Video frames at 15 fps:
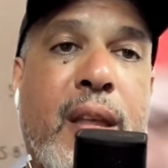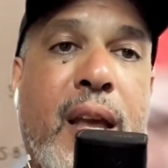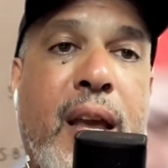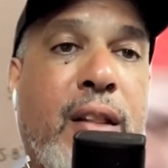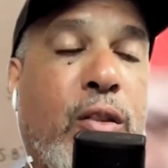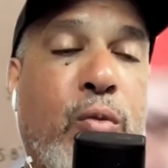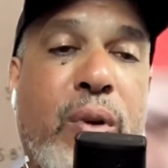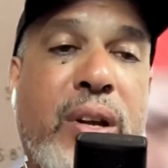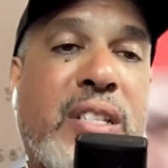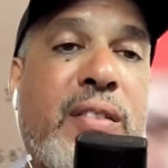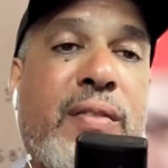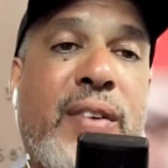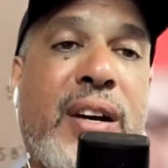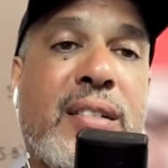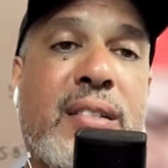And the rest
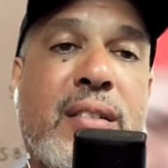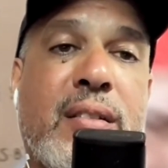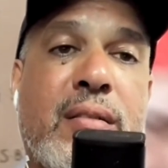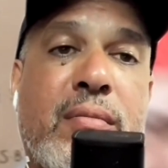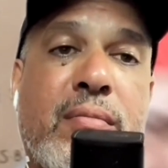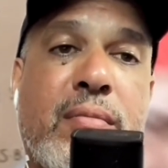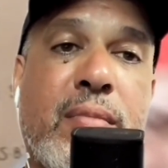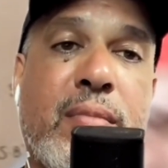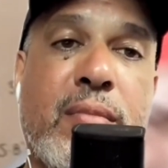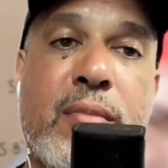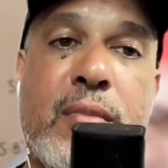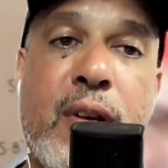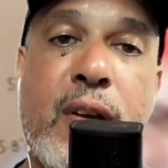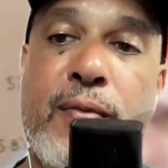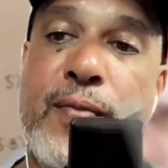of us,
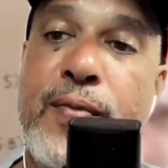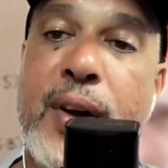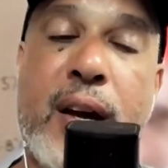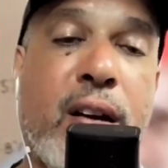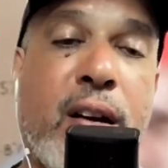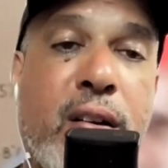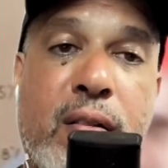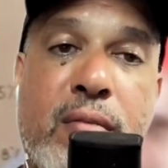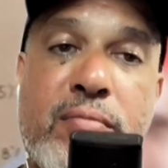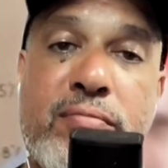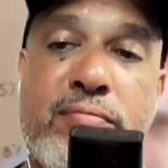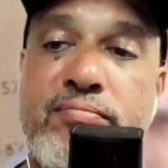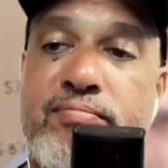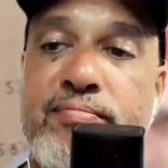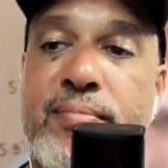if
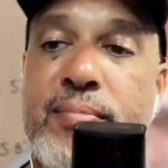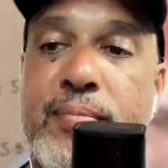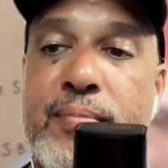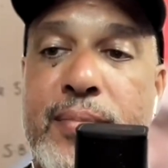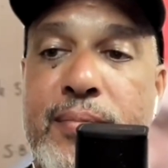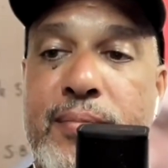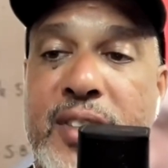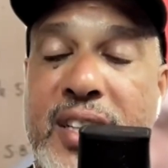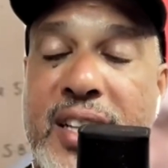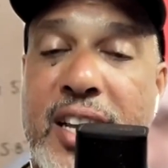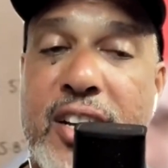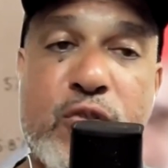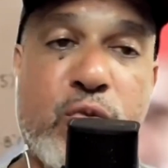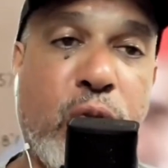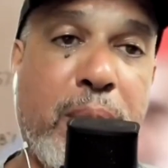
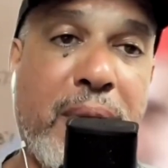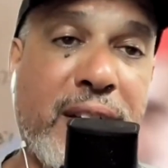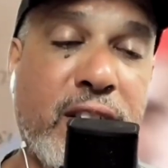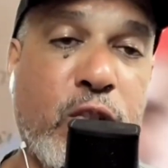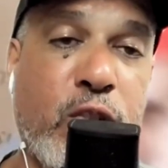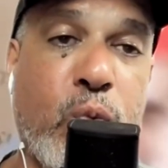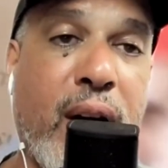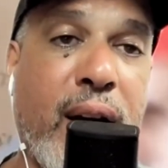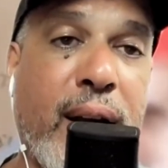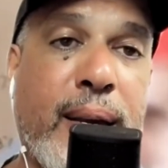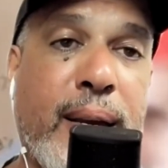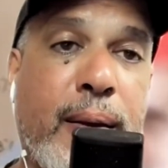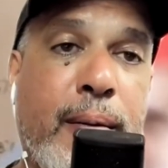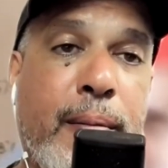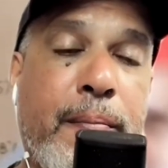Klaus Schwab has his way,
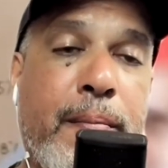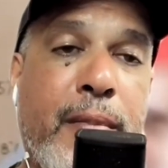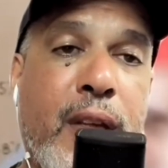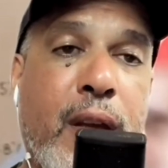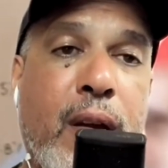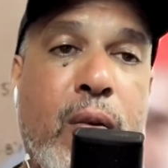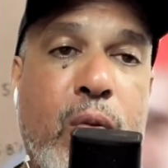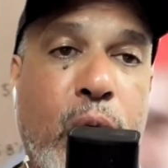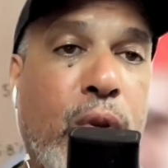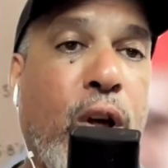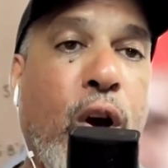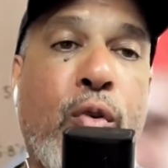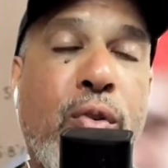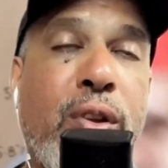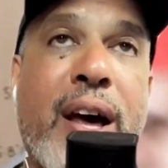will
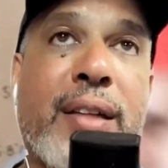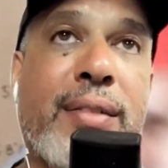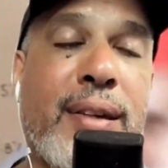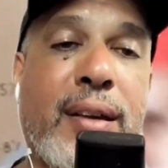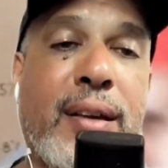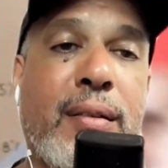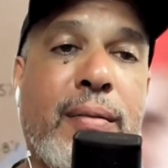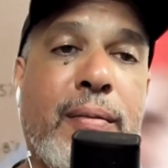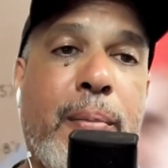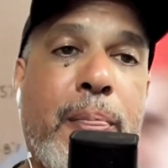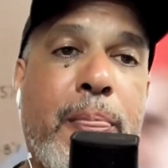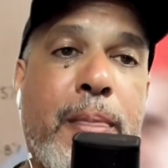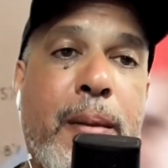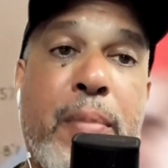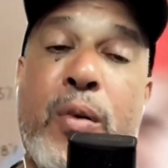own nothing,
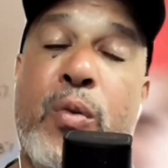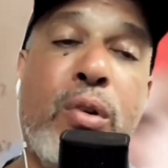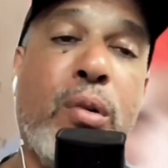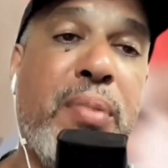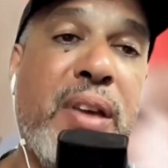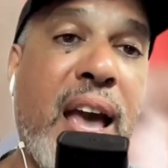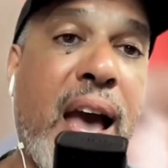but we'll be